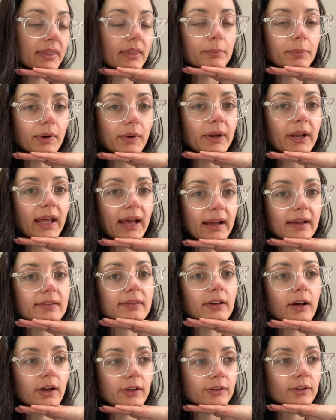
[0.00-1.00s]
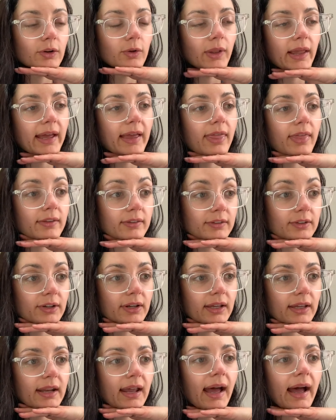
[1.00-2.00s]
The Poet X also, like The
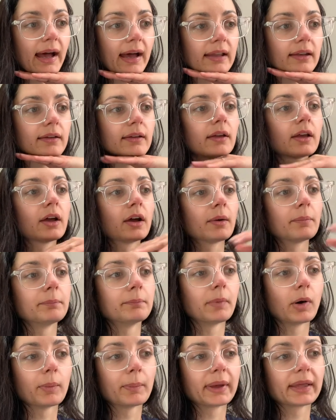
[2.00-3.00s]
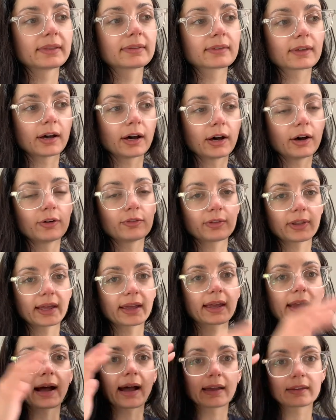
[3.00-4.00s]
Circuit, had moments of
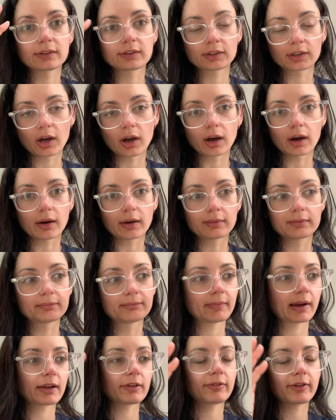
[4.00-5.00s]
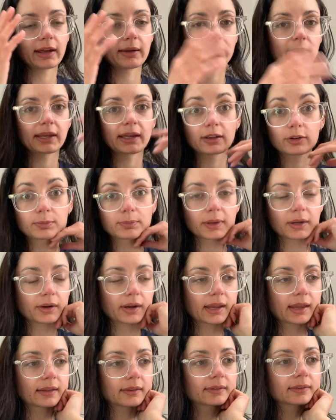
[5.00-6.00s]
like I saw my family
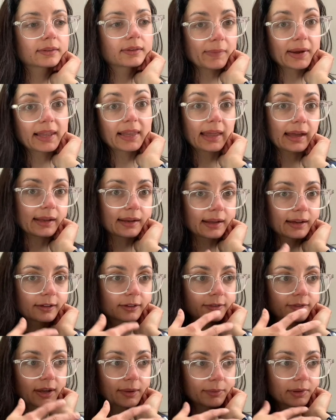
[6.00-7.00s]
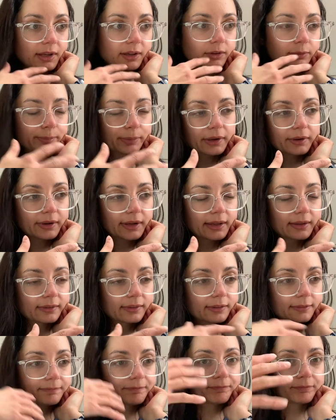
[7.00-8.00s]
experience, my Latinx family
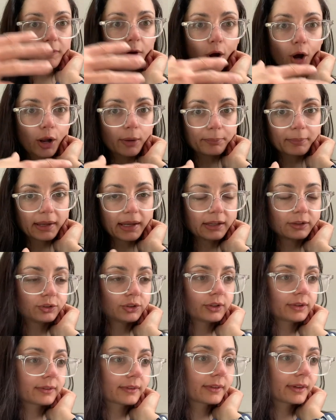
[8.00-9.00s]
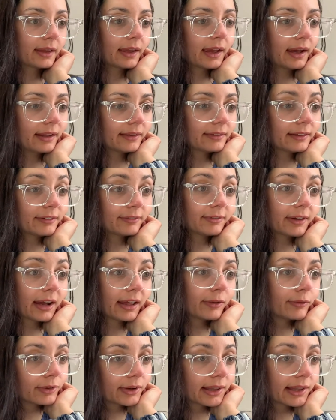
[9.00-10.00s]
experience on pages and I, I
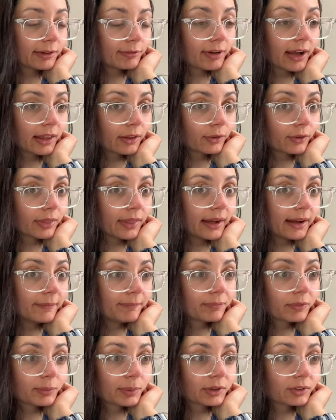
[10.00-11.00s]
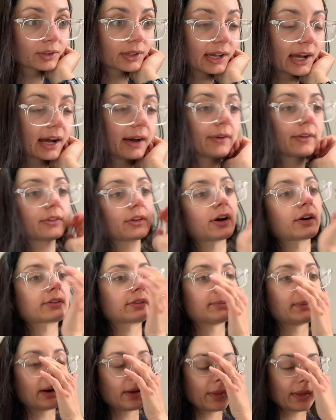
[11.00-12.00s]
really valued that especially how it talks
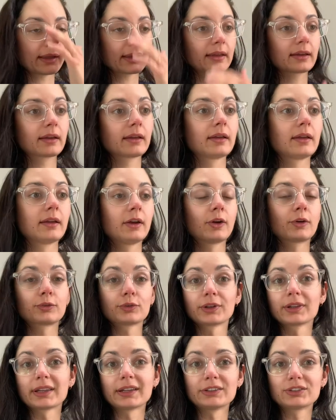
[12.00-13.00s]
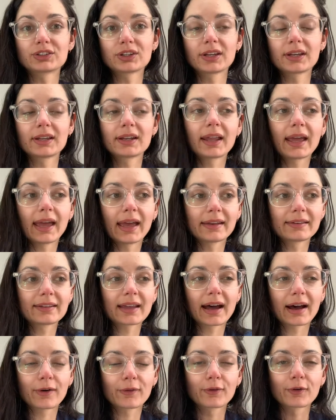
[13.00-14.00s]
about like religion and
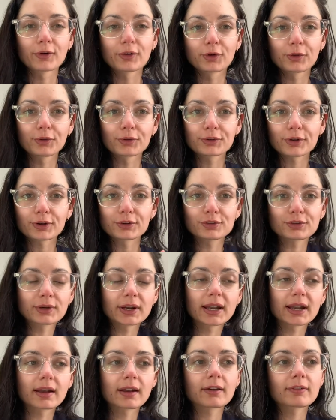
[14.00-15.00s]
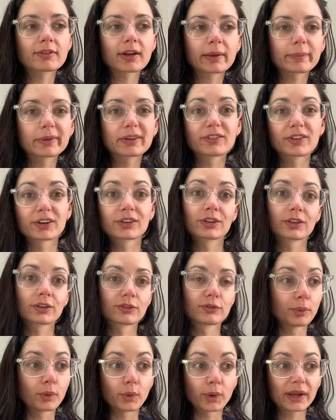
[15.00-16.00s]
how girls are treated in a family versus
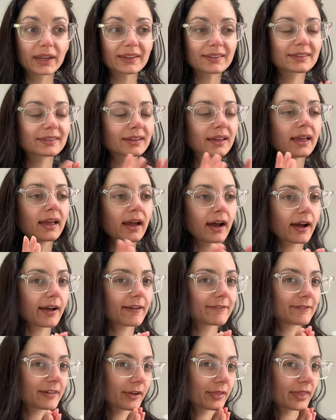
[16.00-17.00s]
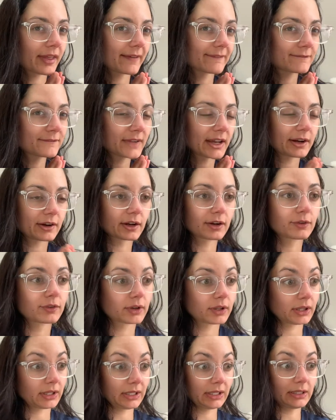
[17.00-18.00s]
boys I found that very
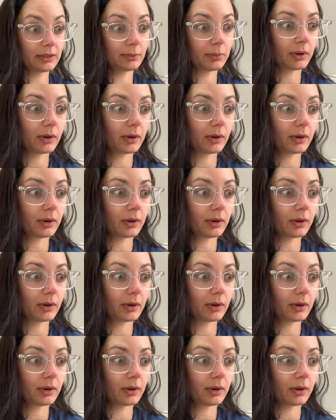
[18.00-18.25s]
relatable